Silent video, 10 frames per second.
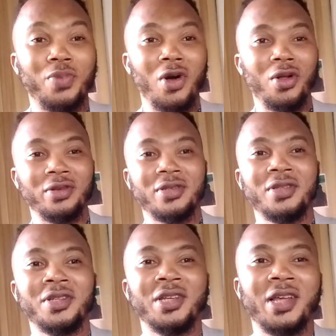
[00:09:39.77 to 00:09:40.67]
balls
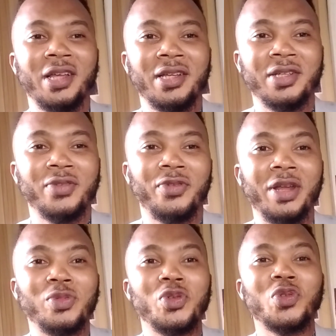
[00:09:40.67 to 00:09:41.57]
for them to